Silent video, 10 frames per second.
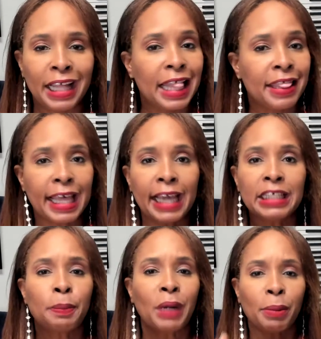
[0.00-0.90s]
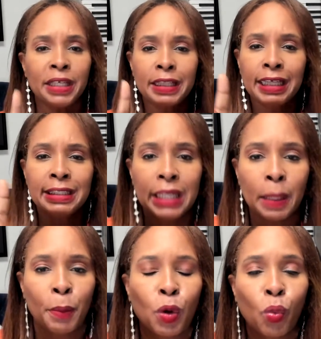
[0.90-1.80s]
That is probably the
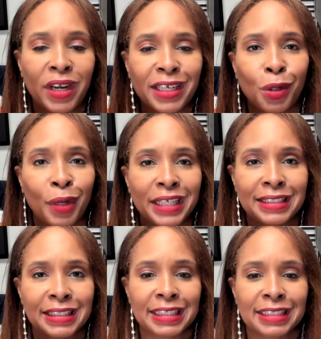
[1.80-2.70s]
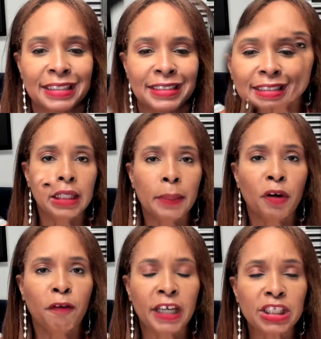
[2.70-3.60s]
number one question. The
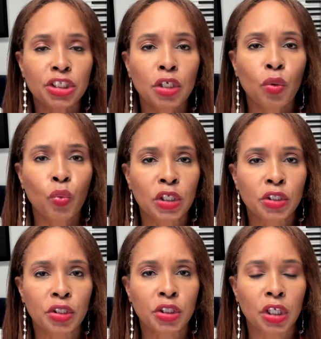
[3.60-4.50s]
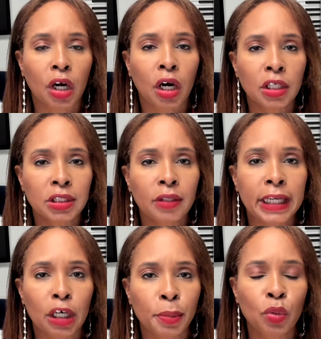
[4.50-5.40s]
professional realtor should also
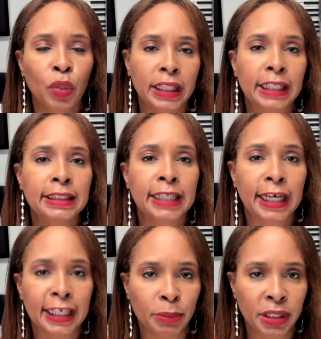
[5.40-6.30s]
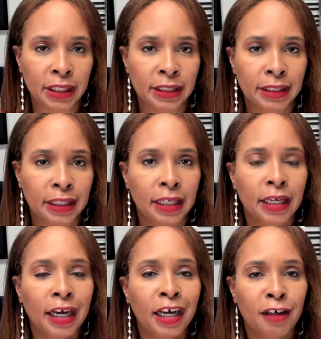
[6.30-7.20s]
help you with the timing
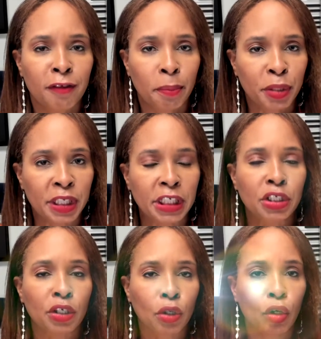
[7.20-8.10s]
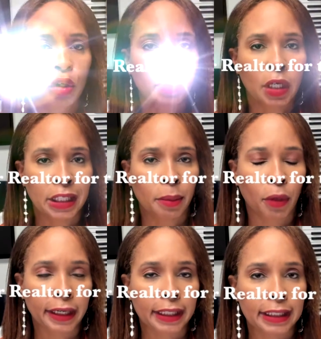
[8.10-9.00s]
of putting your home on the
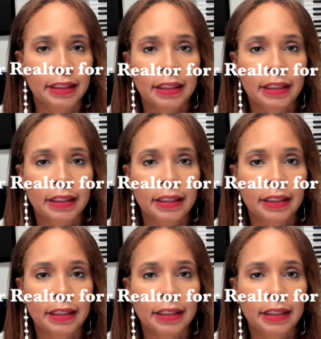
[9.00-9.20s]
market.